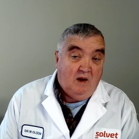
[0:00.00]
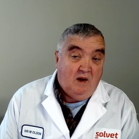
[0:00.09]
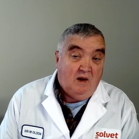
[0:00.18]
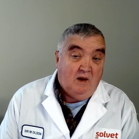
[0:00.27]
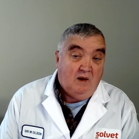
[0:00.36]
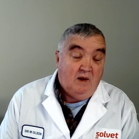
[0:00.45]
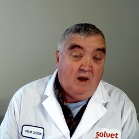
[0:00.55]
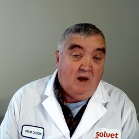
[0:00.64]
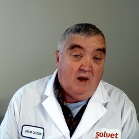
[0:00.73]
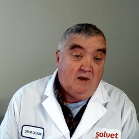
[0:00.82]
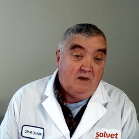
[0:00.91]
uh,
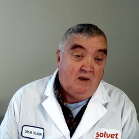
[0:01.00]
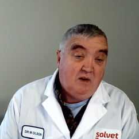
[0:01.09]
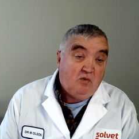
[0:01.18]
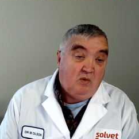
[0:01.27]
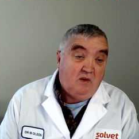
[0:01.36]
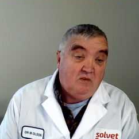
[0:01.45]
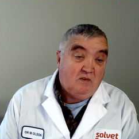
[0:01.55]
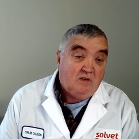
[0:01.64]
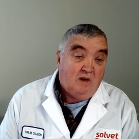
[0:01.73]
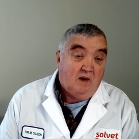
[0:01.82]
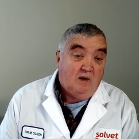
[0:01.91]
and
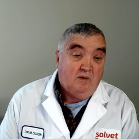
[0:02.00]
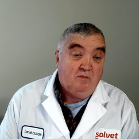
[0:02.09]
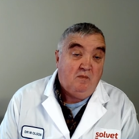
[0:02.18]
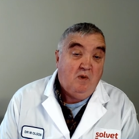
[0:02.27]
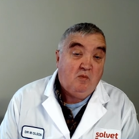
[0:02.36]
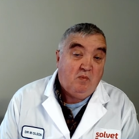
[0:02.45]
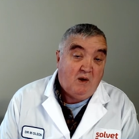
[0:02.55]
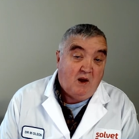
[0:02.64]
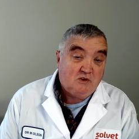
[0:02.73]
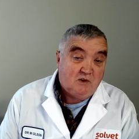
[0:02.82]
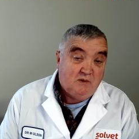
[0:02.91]
increase uh, milk
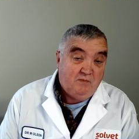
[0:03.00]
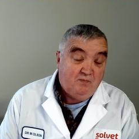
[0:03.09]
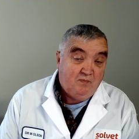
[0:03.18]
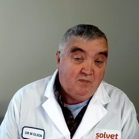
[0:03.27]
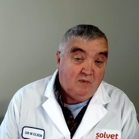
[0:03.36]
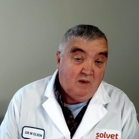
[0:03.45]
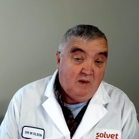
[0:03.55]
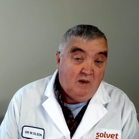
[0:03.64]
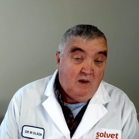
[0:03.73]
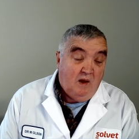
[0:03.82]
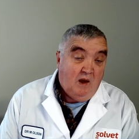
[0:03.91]
production
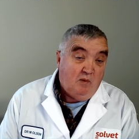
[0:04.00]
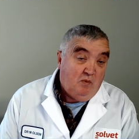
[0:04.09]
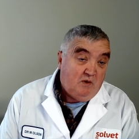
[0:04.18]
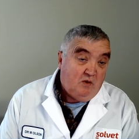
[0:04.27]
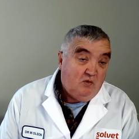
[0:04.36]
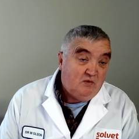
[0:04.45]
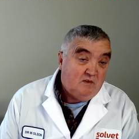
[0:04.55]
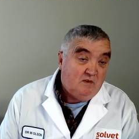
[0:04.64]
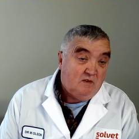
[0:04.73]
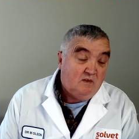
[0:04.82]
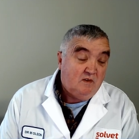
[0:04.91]
and reduce
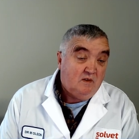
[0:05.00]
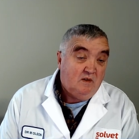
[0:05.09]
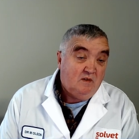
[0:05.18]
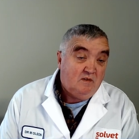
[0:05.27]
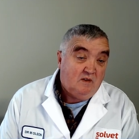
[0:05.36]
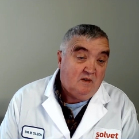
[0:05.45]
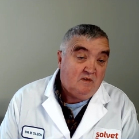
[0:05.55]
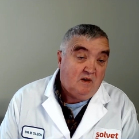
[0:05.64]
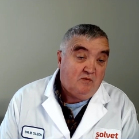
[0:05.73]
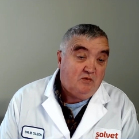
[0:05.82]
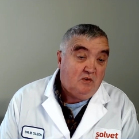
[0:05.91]
di- uh, incidence
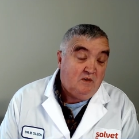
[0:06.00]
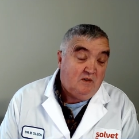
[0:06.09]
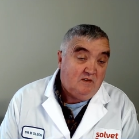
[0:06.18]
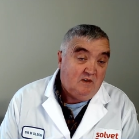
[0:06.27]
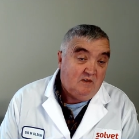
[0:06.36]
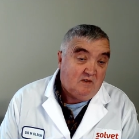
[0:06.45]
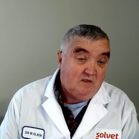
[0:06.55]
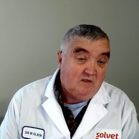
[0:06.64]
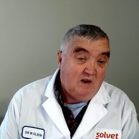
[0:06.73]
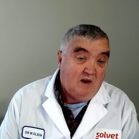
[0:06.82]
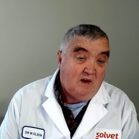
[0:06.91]
of certain
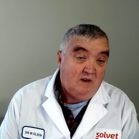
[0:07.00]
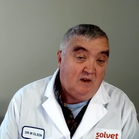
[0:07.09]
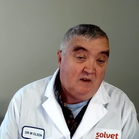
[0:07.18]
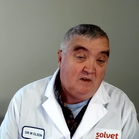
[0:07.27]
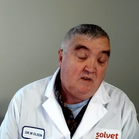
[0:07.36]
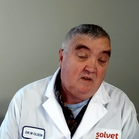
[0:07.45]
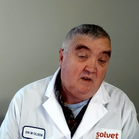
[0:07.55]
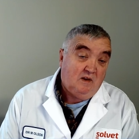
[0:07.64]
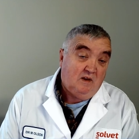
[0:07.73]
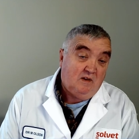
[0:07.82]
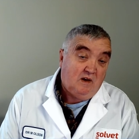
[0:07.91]
diseases uh, in,
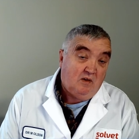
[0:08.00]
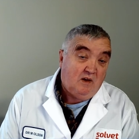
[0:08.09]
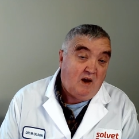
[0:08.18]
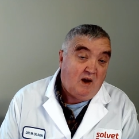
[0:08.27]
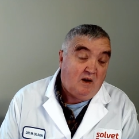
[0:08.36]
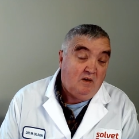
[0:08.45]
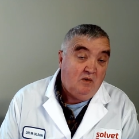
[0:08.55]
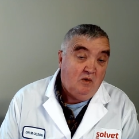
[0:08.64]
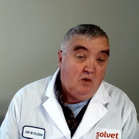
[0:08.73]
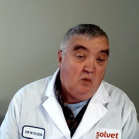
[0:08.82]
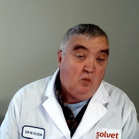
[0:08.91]
in dairy cattle
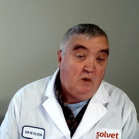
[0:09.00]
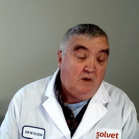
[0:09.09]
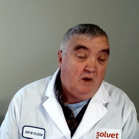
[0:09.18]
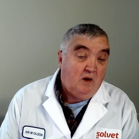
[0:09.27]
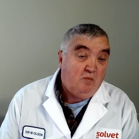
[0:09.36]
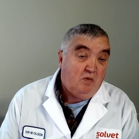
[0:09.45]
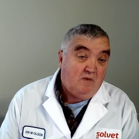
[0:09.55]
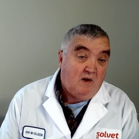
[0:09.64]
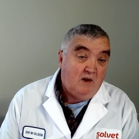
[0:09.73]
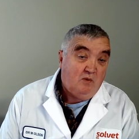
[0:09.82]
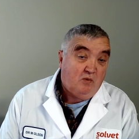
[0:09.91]
when they are
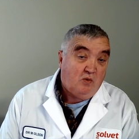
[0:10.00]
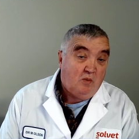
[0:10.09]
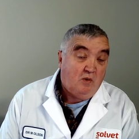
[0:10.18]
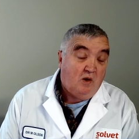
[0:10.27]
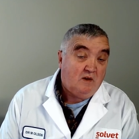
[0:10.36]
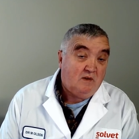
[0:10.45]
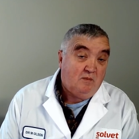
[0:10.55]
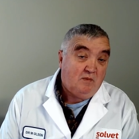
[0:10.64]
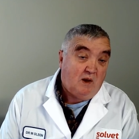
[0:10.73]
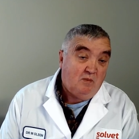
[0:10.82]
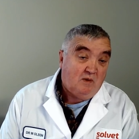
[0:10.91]
provided with ormolox
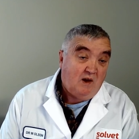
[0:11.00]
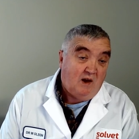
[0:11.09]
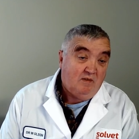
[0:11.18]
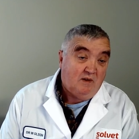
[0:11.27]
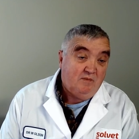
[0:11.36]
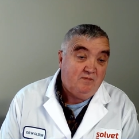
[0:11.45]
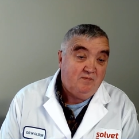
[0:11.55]
at time of calving.